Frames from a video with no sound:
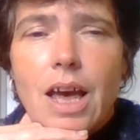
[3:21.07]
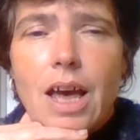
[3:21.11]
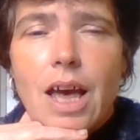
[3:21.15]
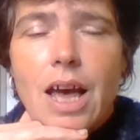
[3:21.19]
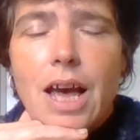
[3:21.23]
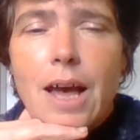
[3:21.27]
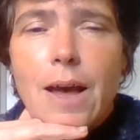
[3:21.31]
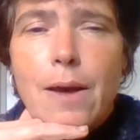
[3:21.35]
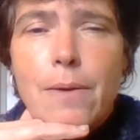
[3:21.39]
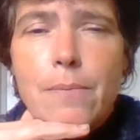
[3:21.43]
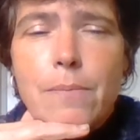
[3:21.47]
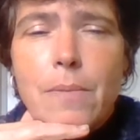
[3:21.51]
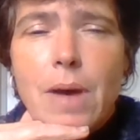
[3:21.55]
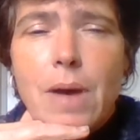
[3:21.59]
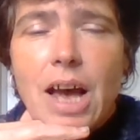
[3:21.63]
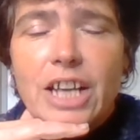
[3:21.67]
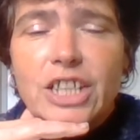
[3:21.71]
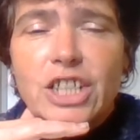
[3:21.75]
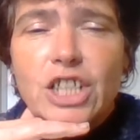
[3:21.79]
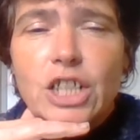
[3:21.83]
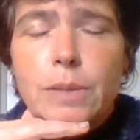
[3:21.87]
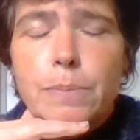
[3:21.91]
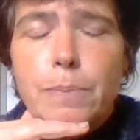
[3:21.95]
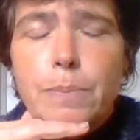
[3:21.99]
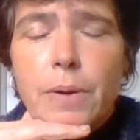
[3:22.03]

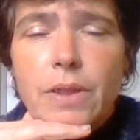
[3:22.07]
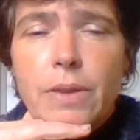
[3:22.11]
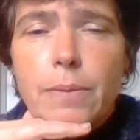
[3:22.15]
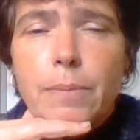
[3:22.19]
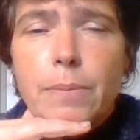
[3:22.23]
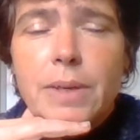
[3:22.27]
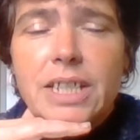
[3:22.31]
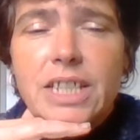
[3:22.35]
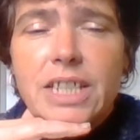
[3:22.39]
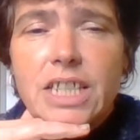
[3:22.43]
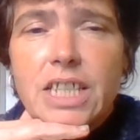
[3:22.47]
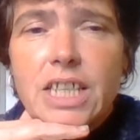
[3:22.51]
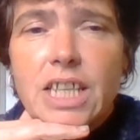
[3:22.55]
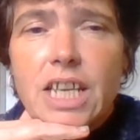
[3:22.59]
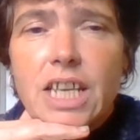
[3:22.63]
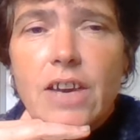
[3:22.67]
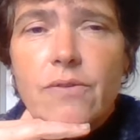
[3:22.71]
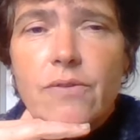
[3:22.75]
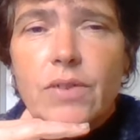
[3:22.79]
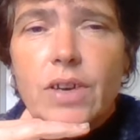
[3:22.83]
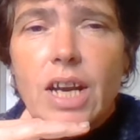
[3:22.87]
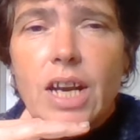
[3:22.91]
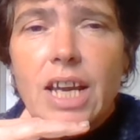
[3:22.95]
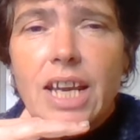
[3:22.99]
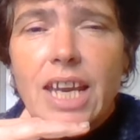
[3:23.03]
I just put them into the
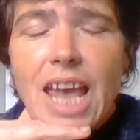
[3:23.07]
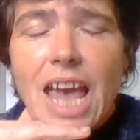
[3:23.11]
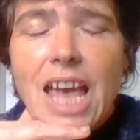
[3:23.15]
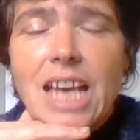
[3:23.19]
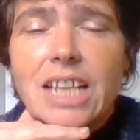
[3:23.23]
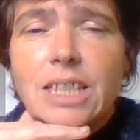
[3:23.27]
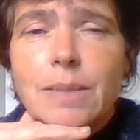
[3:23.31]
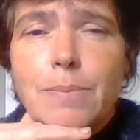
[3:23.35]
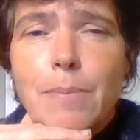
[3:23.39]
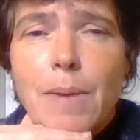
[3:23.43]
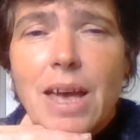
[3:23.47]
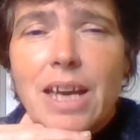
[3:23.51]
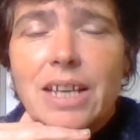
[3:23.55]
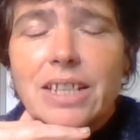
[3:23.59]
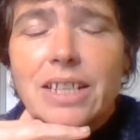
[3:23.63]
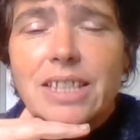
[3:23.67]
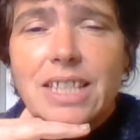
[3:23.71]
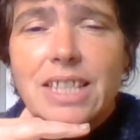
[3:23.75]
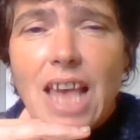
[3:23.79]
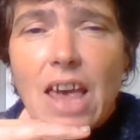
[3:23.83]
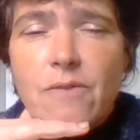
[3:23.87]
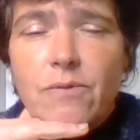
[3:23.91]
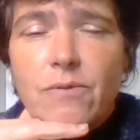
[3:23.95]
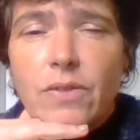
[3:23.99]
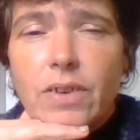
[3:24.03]
oven at gas mark
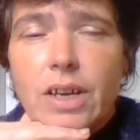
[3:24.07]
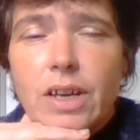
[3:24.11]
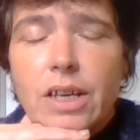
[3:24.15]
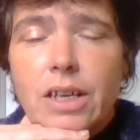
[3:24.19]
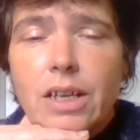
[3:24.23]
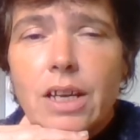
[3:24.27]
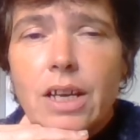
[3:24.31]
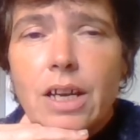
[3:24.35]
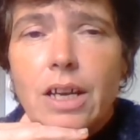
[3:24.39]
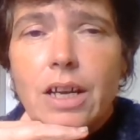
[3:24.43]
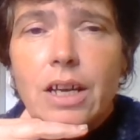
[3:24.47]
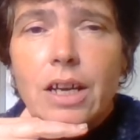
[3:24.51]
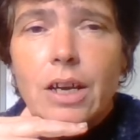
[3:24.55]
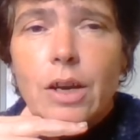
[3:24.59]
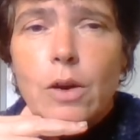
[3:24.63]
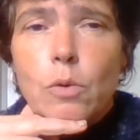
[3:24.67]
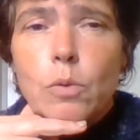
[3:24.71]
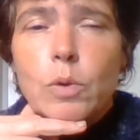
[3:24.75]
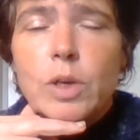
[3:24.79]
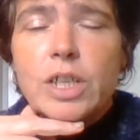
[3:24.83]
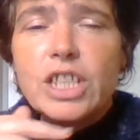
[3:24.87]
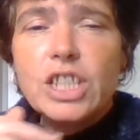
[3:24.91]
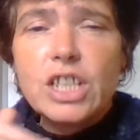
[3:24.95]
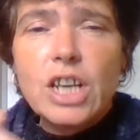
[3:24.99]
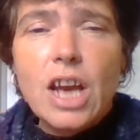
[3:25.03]
7,
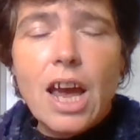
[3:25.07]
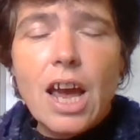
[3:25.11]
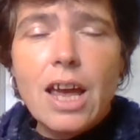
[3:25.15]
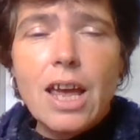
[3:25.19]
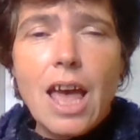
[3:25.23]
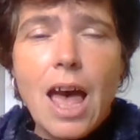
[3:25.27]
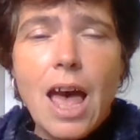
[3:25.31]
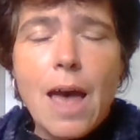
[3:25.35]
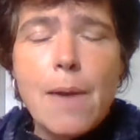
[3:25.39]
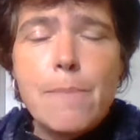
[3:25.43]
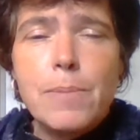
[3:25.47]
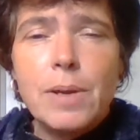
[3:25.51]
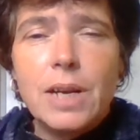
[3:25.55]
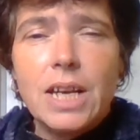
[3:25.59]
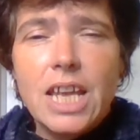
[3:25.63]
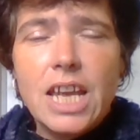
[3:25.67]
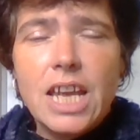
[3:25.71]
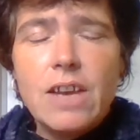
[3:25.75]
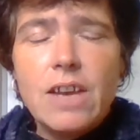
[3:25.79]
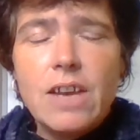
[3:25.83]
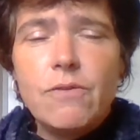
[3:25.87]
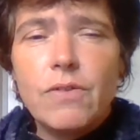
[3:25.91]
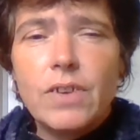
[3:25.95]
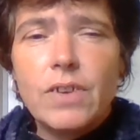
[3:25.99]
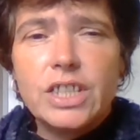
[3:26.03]
which I
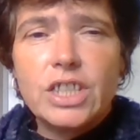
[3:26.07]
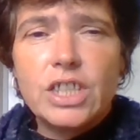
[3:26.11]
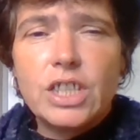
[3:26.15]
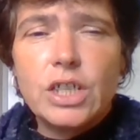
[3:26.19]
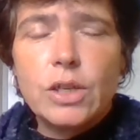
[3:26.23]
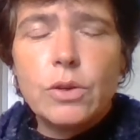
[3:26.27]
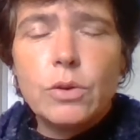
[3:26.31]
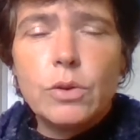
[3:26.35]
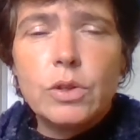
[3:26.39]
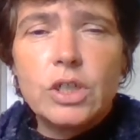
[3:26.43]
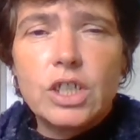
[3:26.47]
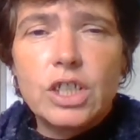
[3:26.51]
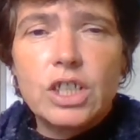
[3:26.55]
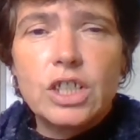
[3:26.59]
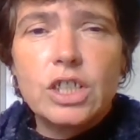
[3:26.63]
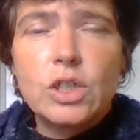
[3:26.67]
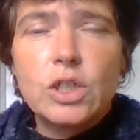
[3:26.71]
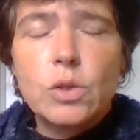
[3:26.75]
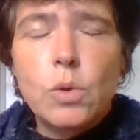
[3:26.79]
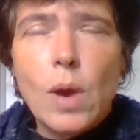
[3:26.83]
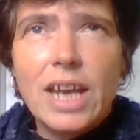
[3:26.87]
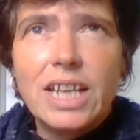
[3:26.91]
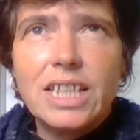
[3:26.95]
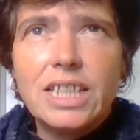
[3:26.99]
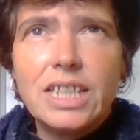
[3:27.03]
believe is
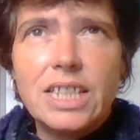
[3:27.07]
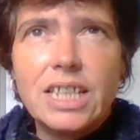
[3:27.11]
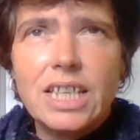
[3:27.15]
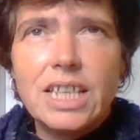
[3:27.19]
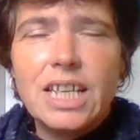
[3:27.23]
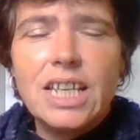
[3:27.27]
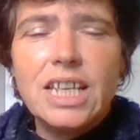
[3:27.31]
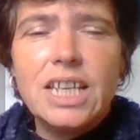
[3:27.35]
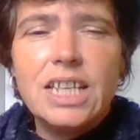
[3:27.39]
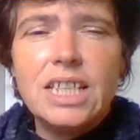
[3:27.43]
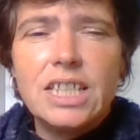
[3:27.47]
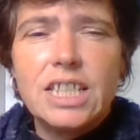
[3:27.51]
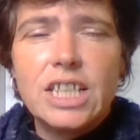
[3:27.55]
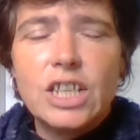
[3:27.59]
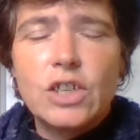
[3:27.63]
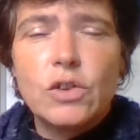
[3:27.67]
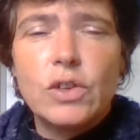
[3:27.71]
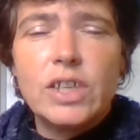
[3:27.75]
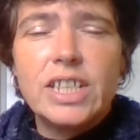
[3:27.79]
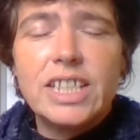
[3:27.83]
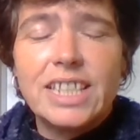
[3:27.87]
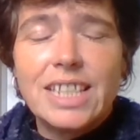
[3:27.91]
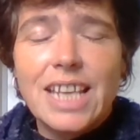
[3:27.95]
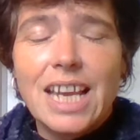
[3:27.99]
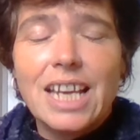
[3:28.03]
220
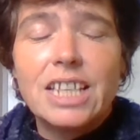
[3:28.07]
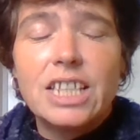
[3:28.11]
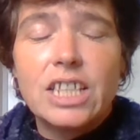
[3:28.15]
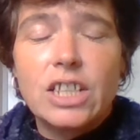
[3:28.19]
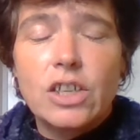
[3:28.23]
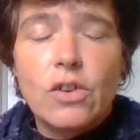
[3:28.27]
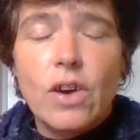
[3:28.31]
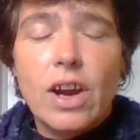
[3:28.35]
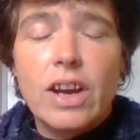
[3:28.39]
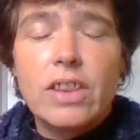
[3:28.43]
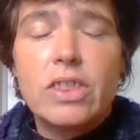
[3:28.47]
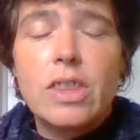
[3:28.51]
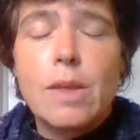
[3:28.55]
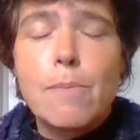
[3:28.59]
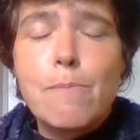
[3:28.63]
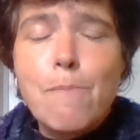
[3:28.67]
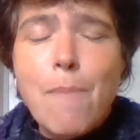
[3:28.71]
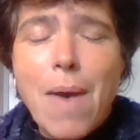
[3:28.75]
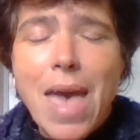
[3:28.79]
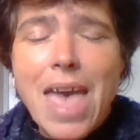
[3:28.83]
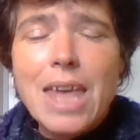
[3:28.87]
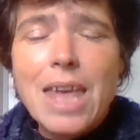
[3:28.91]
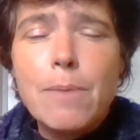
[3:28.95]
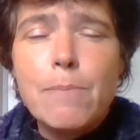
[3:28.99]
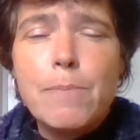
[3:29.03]
degrees centigrade. There
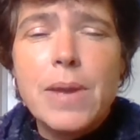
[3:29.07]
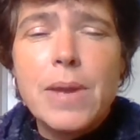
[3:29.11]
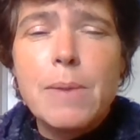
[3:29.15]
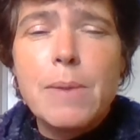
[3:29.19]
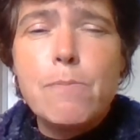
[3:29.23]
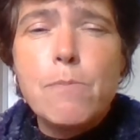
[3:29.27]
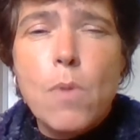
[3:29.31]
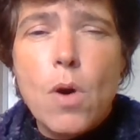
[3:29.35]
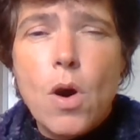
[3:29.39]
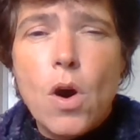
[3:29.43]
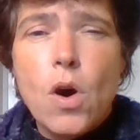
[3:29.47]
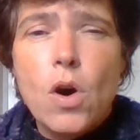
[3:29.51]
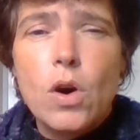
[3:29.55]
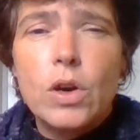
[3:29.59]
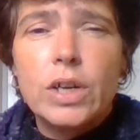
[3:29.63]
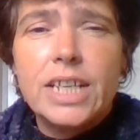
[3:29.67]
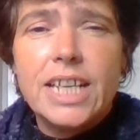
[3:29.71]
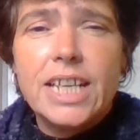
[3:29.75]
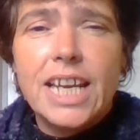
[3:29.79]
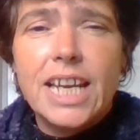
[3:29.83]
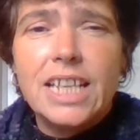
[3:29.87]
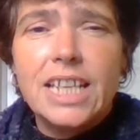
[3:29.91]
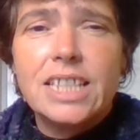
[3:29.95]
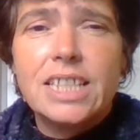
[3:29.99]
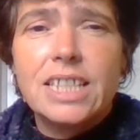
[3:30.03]
may be more
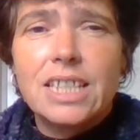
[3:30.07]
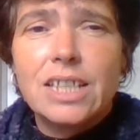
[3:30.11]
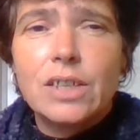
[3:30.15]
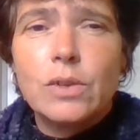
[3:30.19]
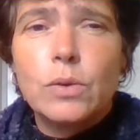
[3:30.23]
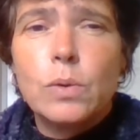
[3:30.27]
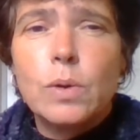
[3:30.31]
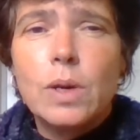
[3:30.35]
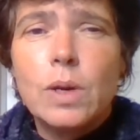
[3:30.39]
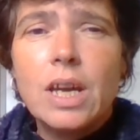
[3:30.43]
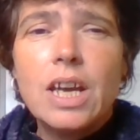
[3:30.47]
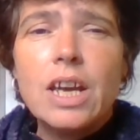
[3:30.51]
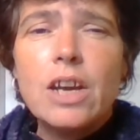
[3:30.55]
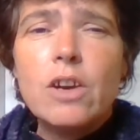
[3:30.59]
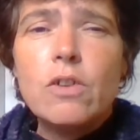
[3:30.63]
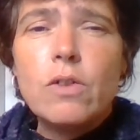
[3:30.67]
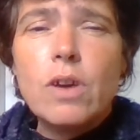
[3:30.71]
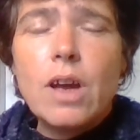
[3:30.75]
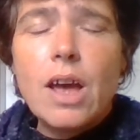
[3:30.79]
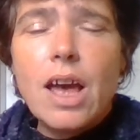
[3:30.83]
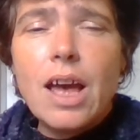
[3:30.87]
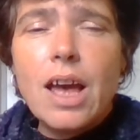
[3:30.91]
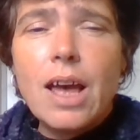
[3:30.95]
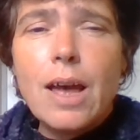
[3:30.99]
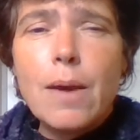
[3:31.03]
need to
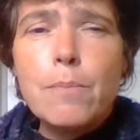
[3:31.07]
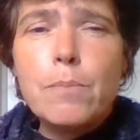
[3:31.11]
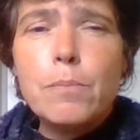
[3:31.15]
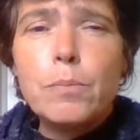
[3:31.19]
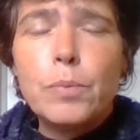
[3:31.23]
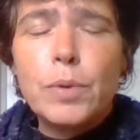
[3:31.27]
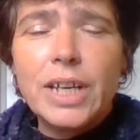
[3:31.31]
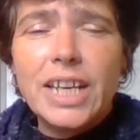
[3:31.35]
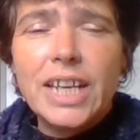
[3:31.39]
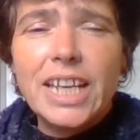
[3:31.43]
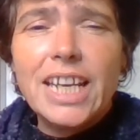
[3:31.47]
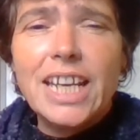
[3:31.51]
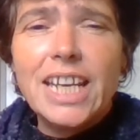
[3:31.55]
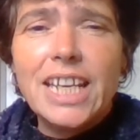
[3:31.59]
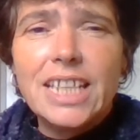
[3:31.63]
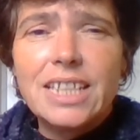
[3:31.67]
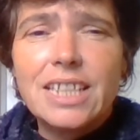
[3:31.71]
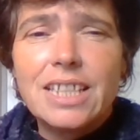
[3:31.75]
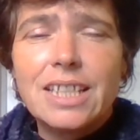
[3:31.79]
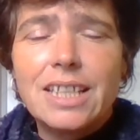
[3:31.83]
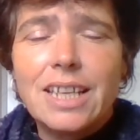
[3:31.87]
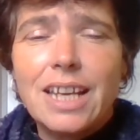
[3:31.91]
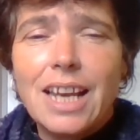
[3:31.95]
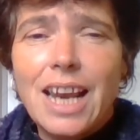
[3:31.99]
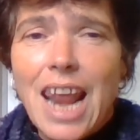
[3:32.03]

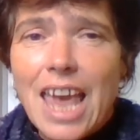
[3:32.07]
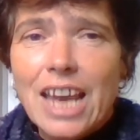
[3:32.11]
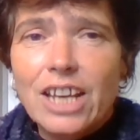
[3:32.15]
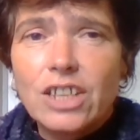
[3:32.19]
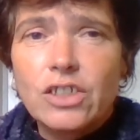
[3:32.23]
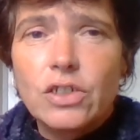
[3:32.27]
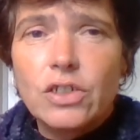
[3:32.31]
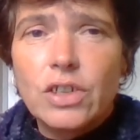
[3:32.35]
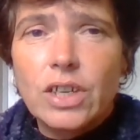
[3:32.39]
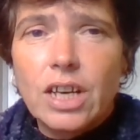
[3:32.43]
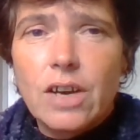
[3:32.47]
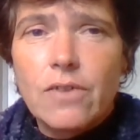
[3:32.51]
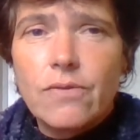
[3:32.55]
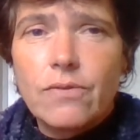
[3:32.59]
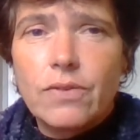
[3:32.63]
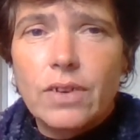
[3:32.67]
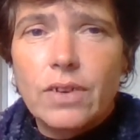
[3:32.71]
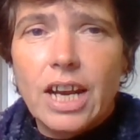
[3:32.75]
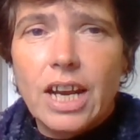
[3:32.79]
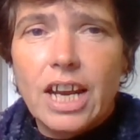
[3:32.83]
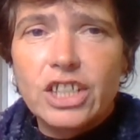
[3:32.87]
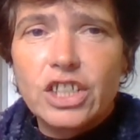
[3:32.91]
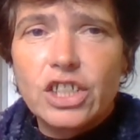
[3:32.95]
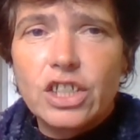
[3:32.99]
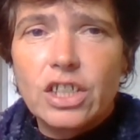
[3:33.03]
preheat an electric
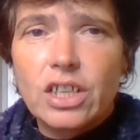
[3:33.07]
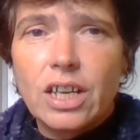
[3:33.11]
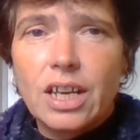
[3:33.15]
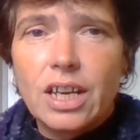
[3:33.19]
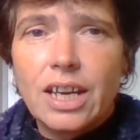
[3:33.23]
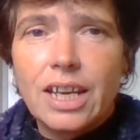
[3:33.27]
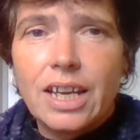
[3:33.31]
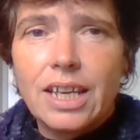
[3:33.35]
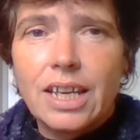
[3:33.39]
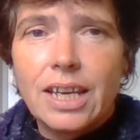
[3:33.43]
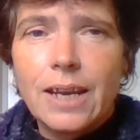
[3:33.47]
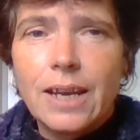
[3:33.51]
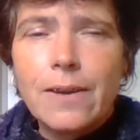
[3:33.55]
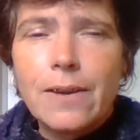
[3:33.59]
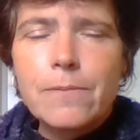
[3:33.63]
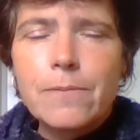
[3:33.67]
oven actually.